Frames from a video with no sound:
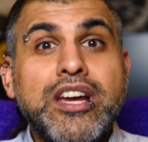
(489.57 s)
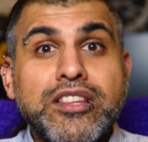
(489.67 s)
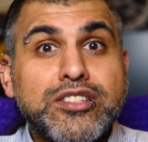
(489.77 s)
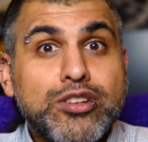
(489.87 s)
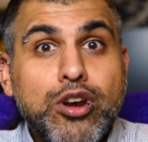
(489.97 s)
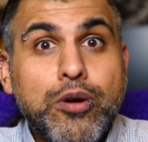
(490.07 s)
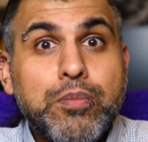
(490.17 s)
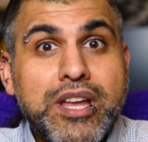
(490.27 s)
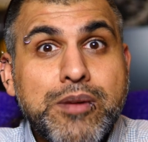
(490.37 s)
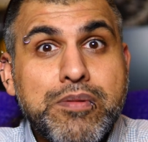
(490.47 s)
There's a lot of
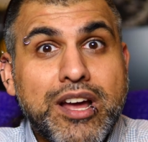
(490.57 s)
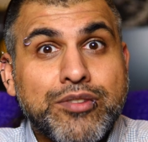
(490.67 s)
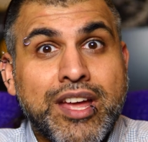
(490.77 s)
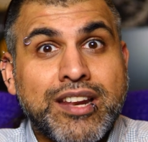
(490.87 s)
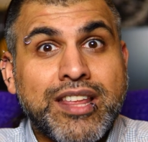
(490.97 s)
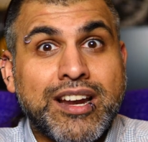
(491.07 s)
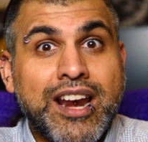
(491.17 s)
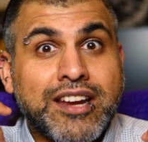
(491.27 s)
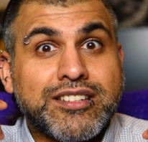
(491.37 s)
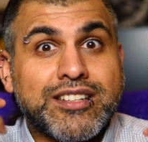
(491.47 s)
people out there that
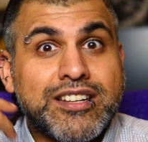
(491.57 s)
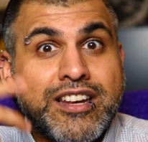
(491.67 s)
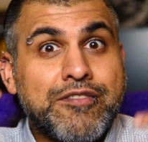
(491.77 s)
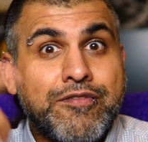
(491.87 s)
like to live